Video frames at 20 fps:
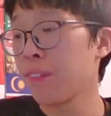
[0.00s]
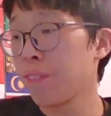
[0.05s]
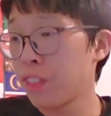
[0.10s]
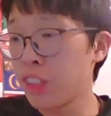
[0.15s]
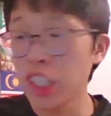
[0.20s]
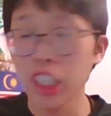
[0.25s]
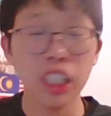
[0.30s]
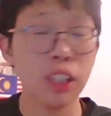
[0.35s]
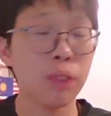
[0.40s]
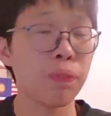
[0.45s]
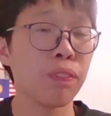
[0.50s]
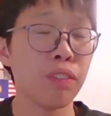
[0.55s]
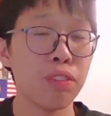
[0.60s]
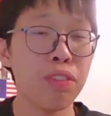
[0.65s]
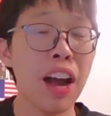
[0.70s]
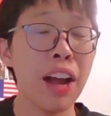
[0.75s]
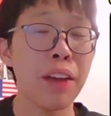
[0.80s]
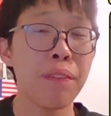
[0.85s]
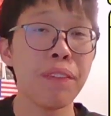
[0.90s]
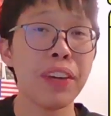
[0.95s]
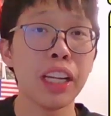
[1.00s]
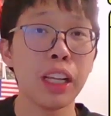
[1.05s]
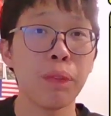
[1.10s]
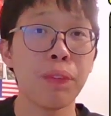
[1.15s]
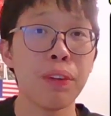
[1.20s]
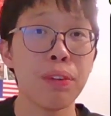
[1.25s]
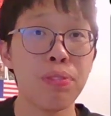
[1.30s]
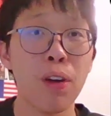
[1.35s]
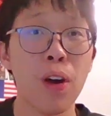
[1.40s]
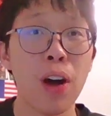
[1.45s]
just five minutes
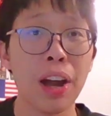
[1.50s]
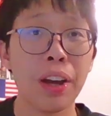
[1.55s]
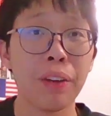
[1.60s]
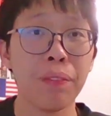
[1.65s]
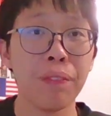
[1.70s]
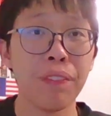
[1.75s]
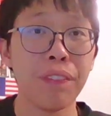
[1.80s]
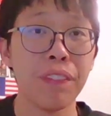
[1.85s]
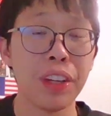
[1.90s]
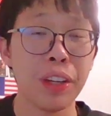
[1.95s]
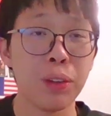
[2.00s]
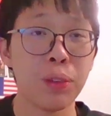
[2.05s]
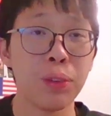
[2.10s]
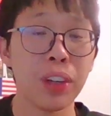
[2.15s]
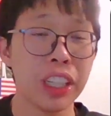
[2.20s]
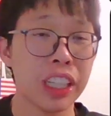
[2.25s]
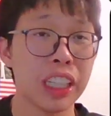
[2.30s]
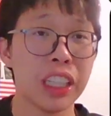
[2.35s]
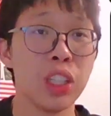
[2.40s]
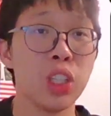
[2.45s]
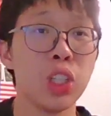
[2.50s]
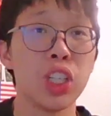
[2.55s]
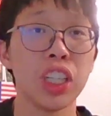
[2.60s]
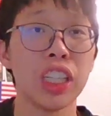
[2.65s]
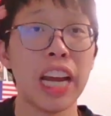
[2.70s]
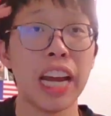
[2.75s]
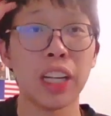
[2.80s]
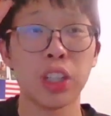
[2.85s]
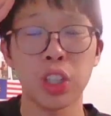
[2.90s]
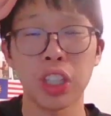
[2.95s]
before and he, he was injured
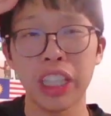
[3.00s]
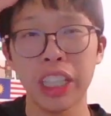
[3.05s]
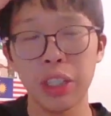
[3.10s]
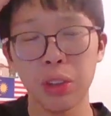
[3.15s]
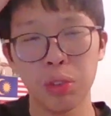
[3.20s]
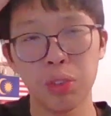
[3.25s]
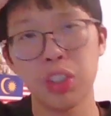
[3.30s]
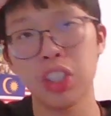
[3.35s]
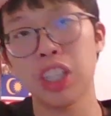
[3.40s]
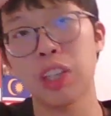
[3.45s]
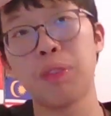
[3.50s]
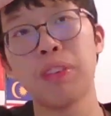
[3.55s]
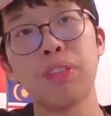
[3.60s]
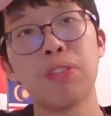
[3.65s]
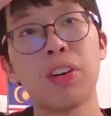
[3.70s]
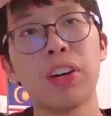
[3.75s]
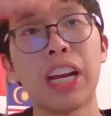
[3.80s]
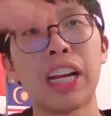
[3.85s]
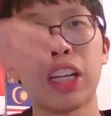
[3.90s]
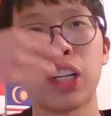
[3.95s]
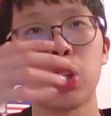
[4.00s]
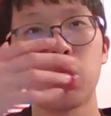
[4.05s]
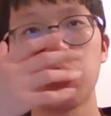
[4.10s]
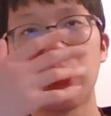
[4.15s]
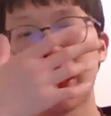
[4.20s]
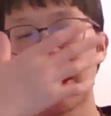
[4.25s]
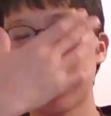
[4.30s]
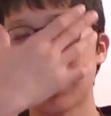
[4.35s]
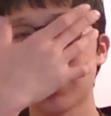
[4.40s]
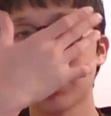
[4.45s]
actually just before that
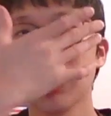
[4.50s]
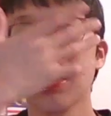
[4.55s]
situation.